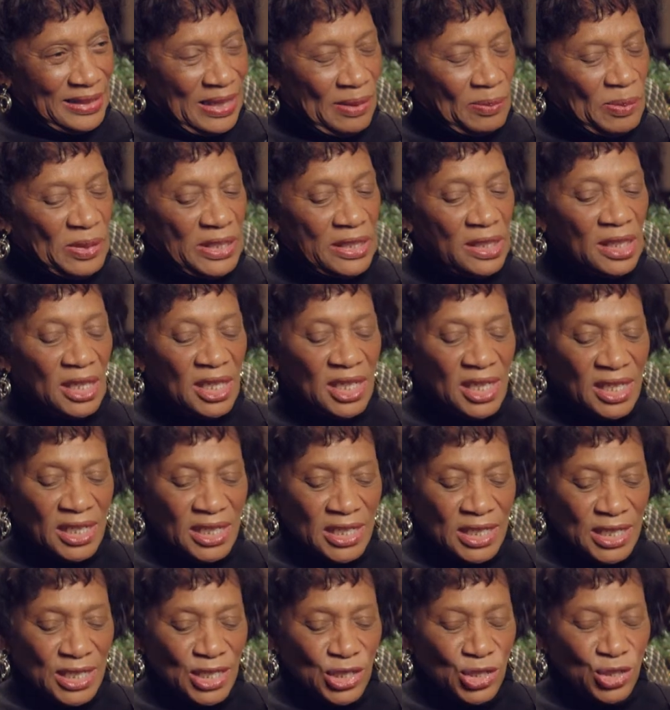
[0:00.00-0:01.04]

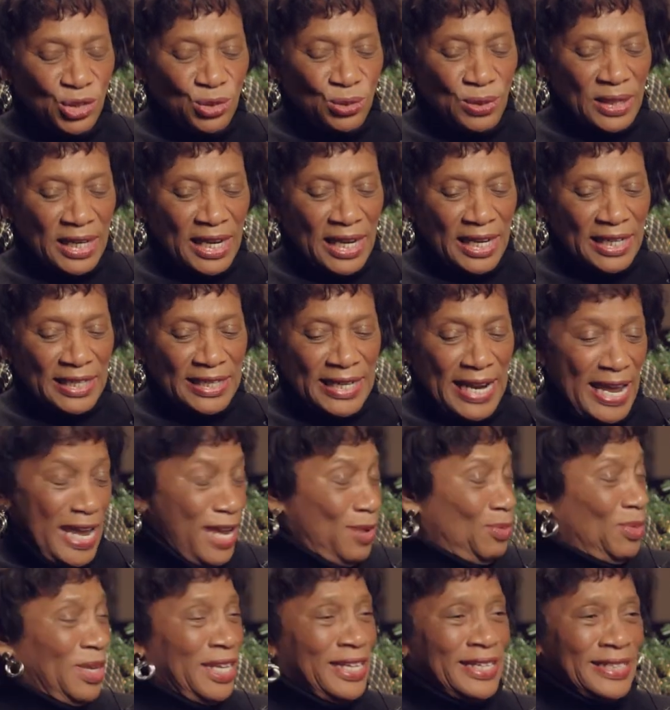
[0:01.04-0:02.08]
because you can
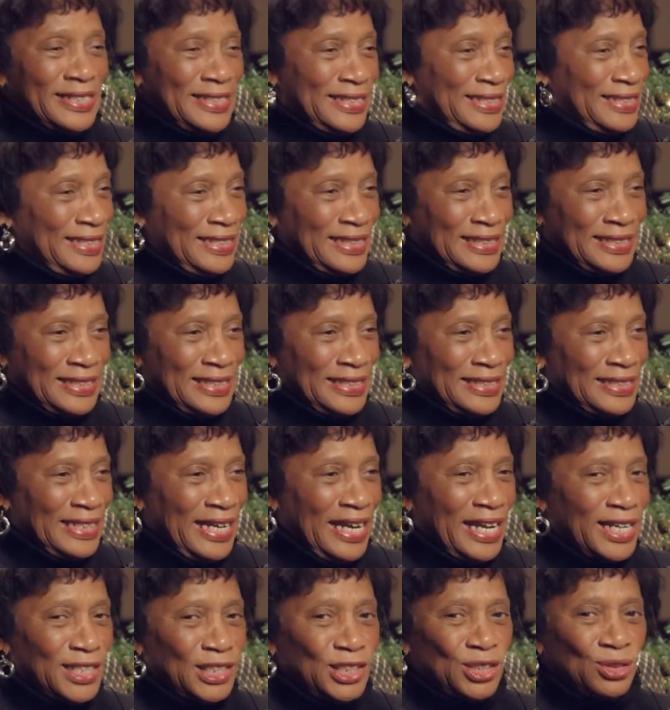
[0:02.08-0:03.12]
name it
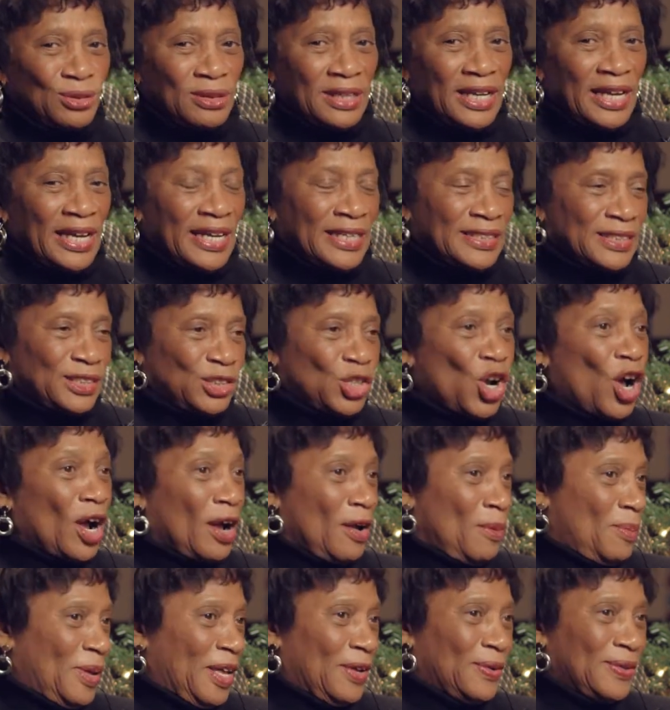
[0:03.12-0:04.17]
and you can talk
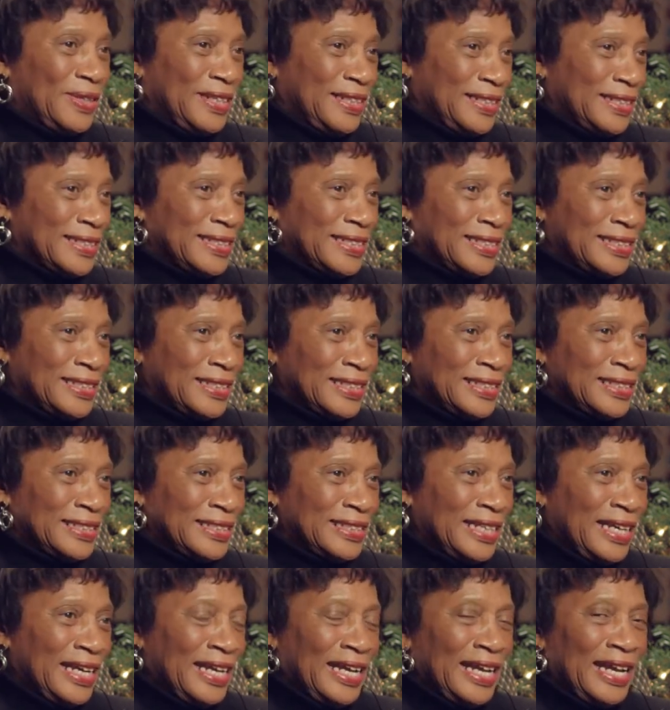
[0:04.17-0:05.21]
about it.
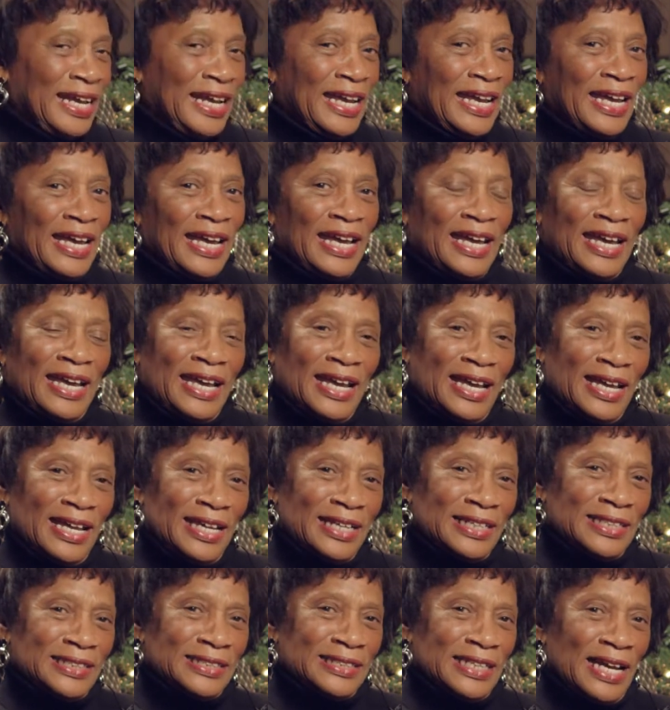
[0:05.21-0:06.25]

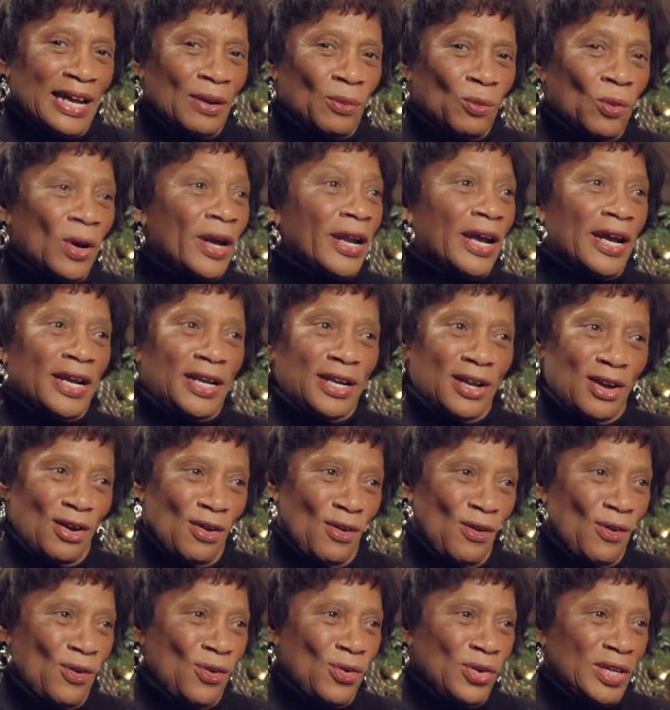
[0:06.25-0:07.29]
And what I
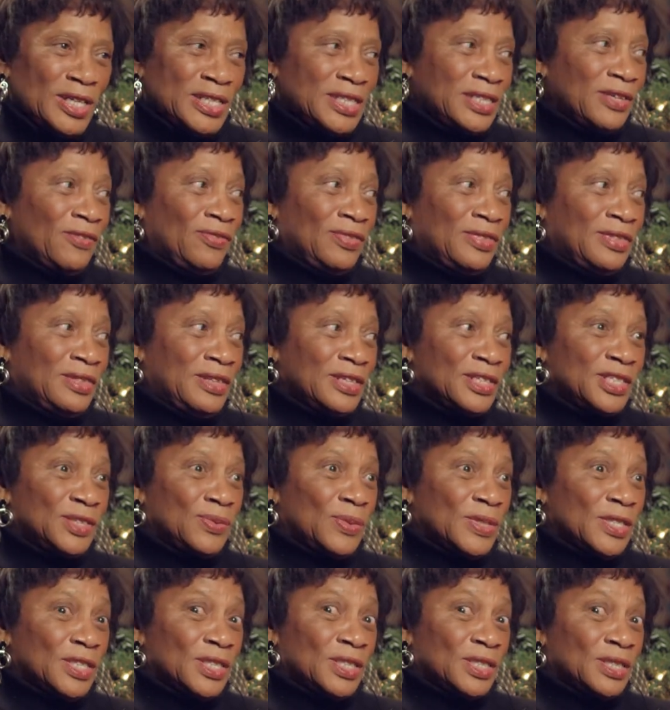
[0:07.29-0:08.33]
know is if this
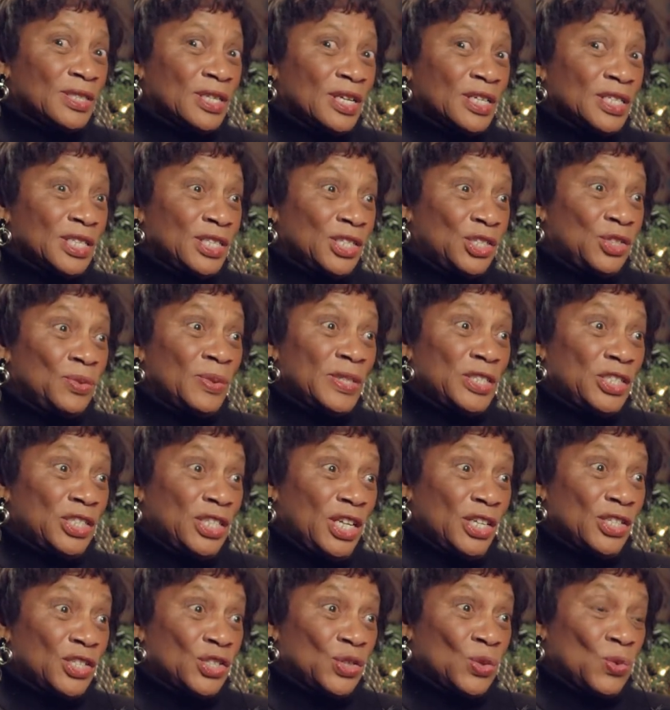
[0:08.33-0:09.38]
was a situation
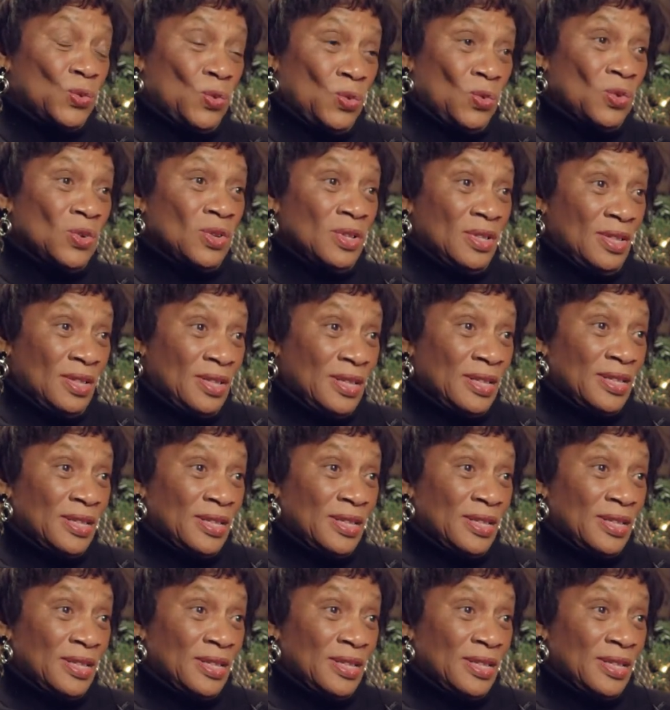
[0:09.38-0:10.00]
at school,